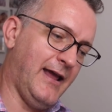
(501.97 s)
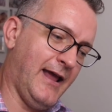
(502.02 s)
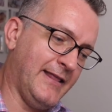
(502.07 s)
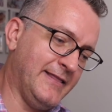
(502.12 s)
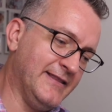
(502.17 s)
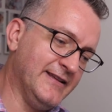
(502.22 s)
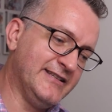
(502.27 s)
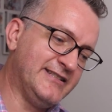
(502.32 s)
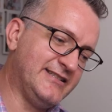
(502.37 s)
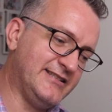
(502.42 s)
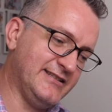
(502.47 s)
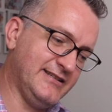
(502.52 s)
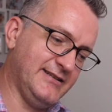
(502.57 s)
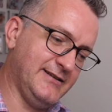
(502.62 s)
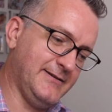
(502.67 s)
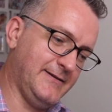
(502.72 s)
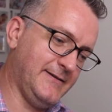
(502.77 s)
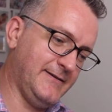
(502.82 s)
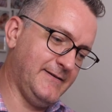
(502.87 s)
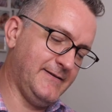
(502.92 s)
this
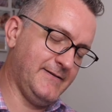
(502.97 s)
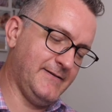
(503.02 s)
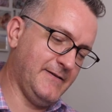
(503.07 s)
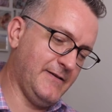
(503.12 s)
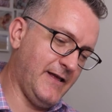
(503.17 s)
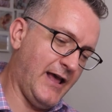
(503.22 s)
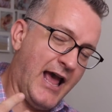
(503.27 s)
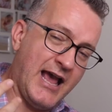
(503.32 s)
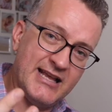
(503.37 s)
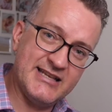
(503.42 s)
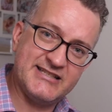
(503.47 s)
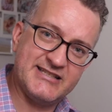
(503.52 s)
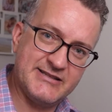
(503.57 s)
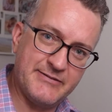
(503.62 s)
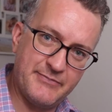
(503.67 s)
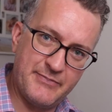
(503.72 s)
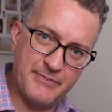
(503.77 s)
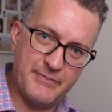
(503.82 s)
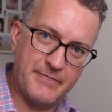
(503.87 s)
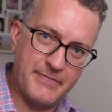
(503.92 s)
has
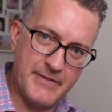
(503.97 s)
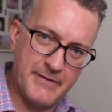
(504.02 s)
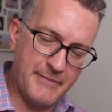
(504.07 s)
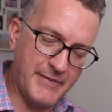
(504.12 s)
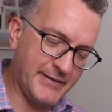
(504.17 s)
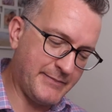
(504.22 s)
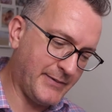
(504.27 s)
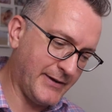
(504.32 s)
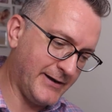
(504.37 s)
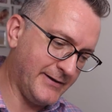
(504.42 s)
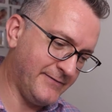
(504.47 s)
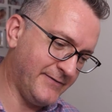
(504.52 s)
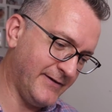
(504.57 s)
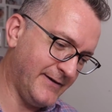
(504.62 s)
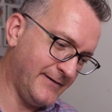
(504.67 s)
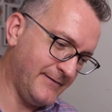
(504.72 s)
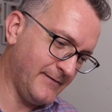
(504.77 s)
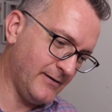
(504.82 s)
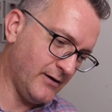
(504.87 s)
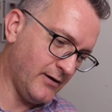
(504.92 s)
the big
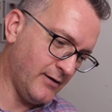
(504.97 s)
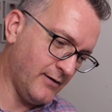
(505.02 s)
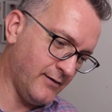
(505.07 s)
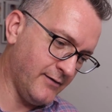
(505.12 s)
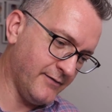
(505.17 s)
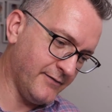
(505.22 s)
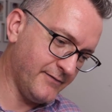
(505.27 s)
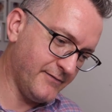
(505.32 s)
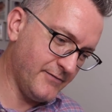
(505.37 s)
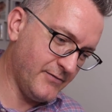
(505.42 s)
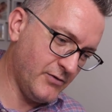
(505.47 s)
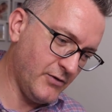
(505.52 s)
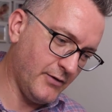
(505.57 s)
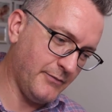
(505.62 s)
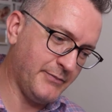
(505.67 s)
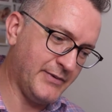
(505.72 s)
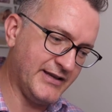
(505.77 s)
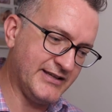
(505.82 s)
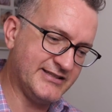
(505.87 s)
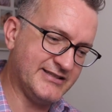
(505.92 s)
benefit of
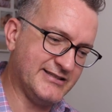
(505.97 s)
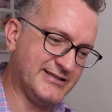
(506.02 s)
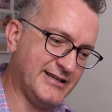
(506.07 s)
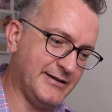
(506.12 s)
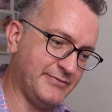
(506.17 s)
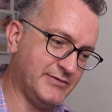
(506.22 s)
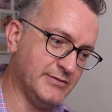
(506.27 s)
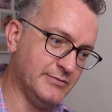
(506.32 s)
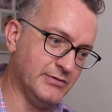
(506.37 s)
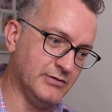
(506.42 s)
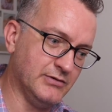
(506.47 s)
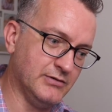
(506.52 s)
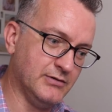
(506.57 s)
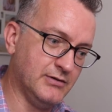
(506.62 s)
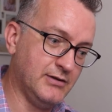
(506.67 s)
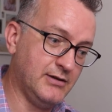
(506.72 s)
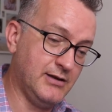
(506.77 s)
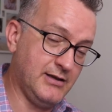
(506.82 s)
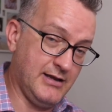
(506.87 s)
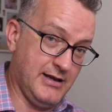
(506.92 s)
not being
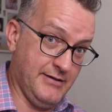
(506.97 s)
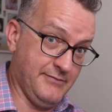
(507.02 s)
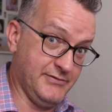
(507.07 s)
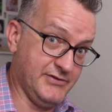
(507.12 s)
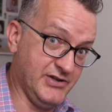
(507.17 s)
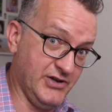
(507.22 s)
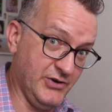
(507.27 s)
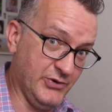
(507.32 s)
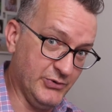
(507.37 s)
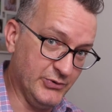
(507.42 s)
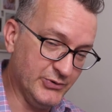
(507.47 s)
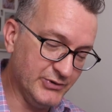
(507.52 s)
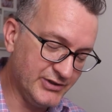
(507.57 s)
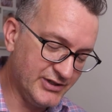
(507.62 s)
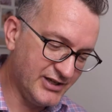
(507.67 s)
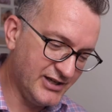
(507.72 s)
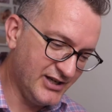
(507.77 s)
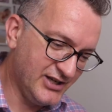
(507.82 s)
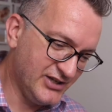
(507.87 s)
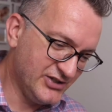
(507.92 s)
susceptible, I'm
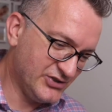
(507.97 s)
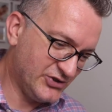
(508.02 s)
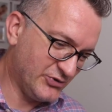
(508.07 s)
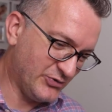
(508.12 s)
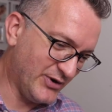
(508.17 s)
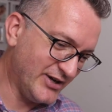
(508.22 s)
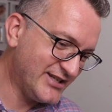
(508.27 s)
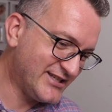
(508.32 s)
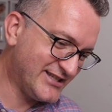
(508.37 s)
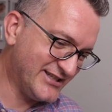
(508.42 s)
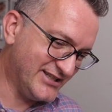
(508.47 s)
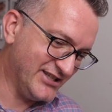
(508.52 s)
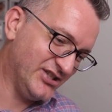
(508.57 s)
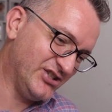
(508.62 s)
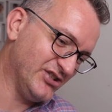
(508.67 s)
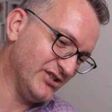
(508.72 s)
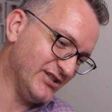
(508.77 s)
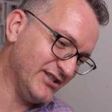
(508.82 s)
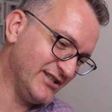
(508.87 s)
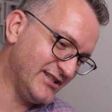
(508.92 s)
told, to race
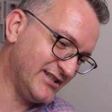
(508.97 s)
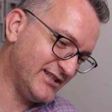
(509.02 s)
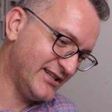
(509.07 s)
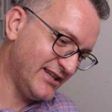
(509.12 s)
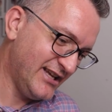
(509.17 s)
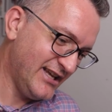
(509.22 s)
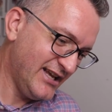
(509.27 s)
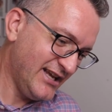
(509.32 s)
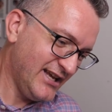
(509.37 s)
conditions.